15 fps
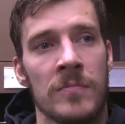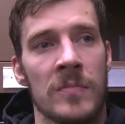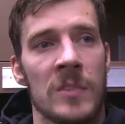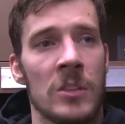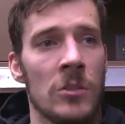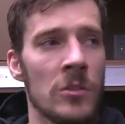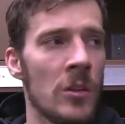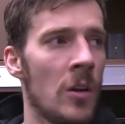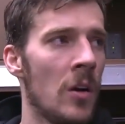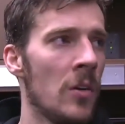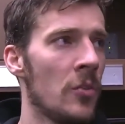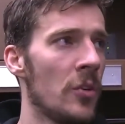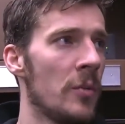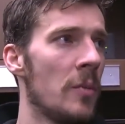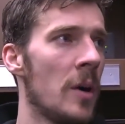Those
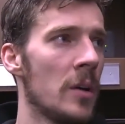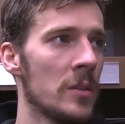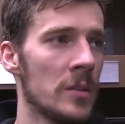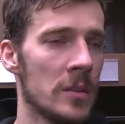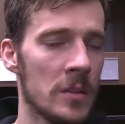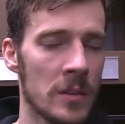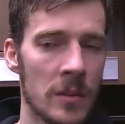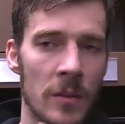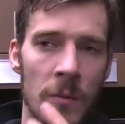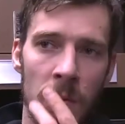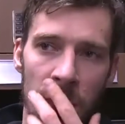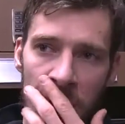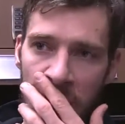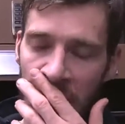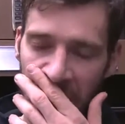long rebounds. We
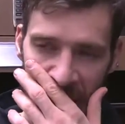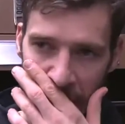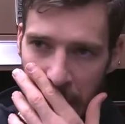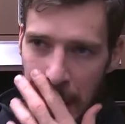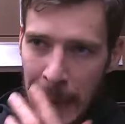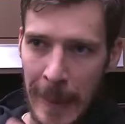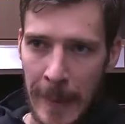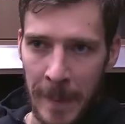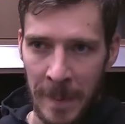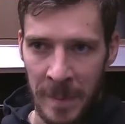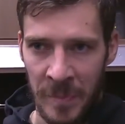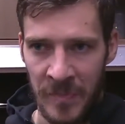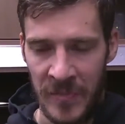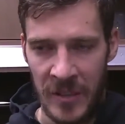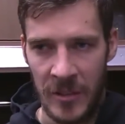feel like that,
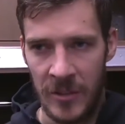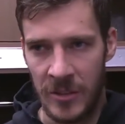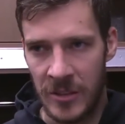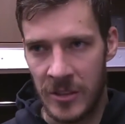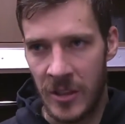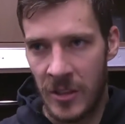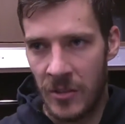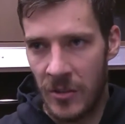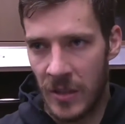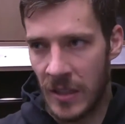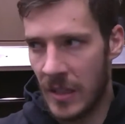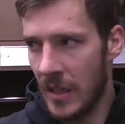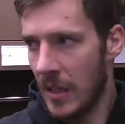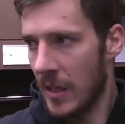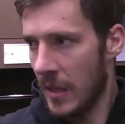you know, it's not
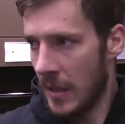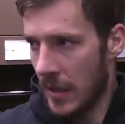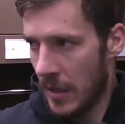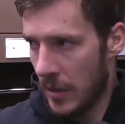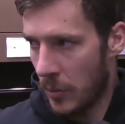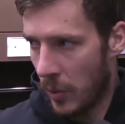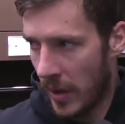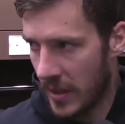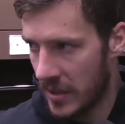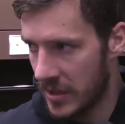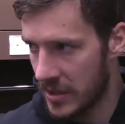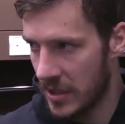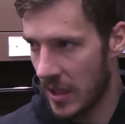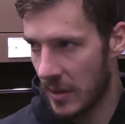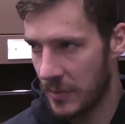only
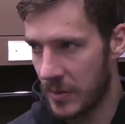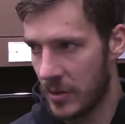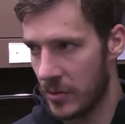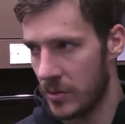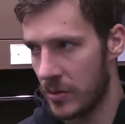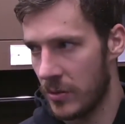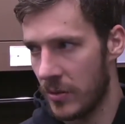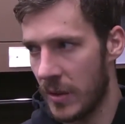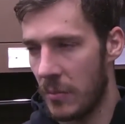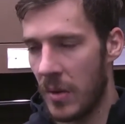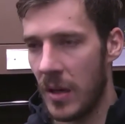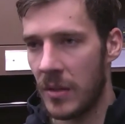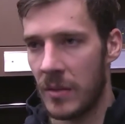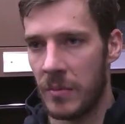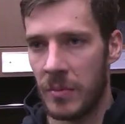Whitey's job to
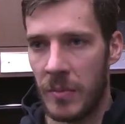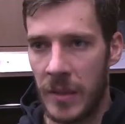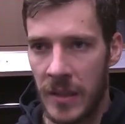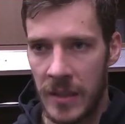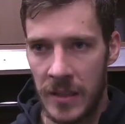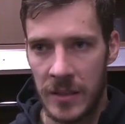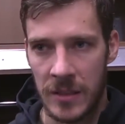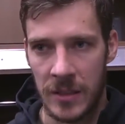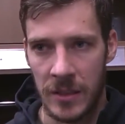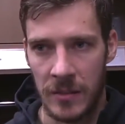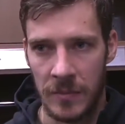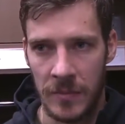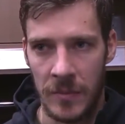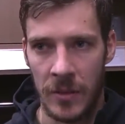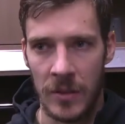rebound, but it's
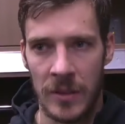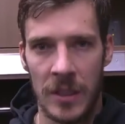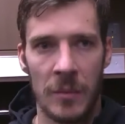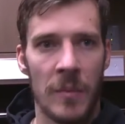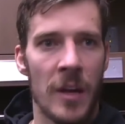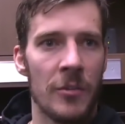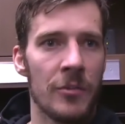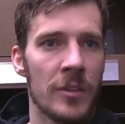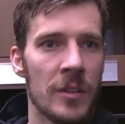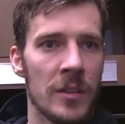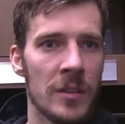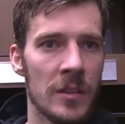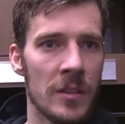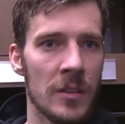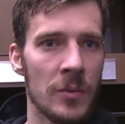a team
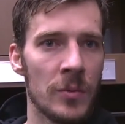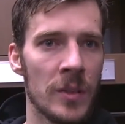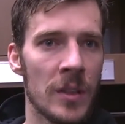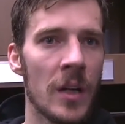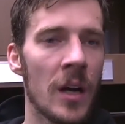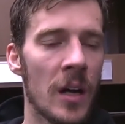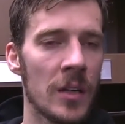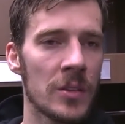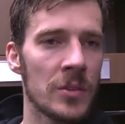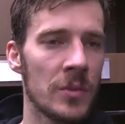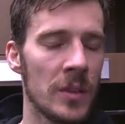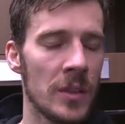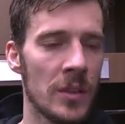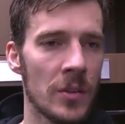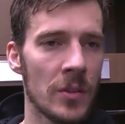effort. You know, we guards,
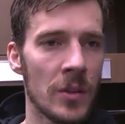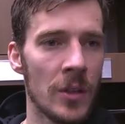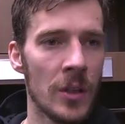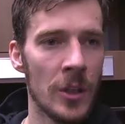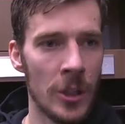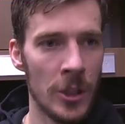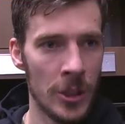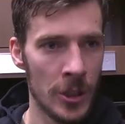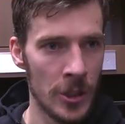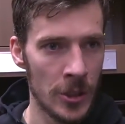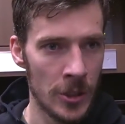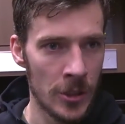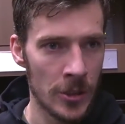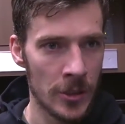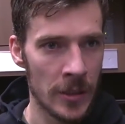we need to
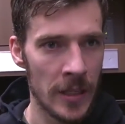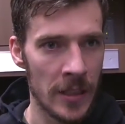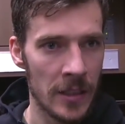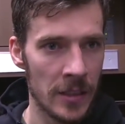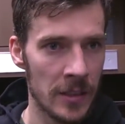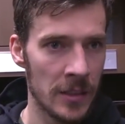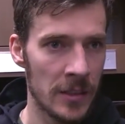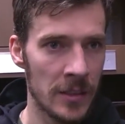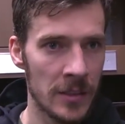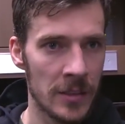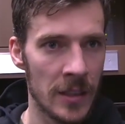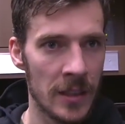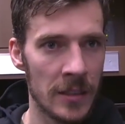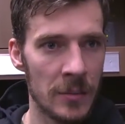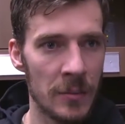get
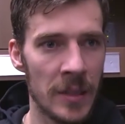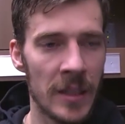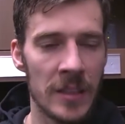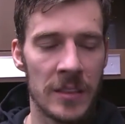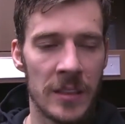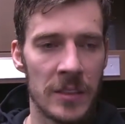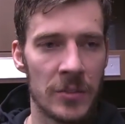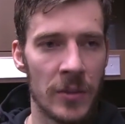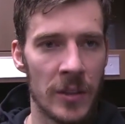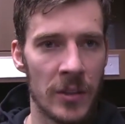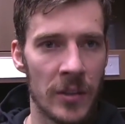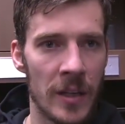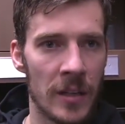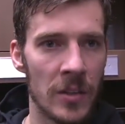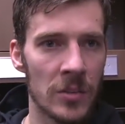inside the mix and try to
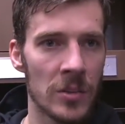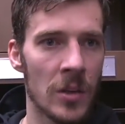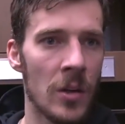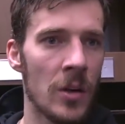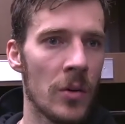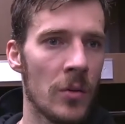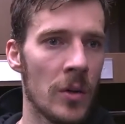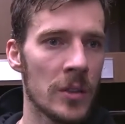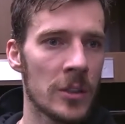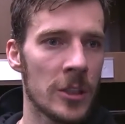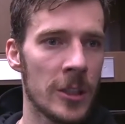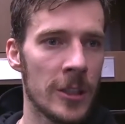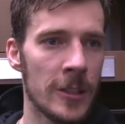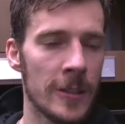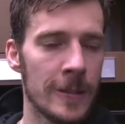get those long ones,
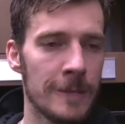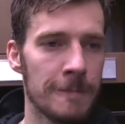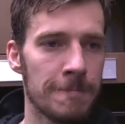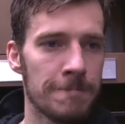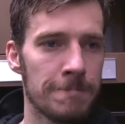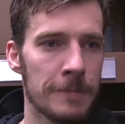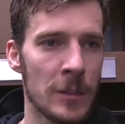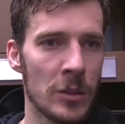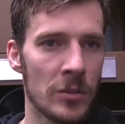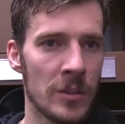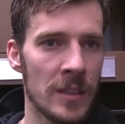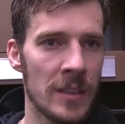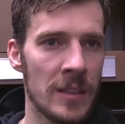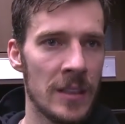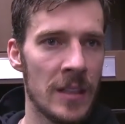and, you know,
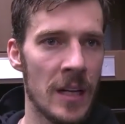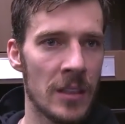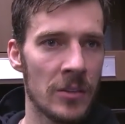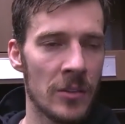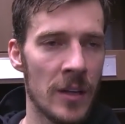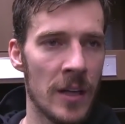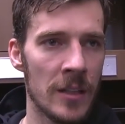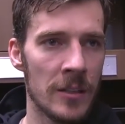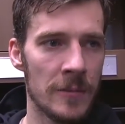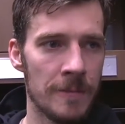they did that tonight.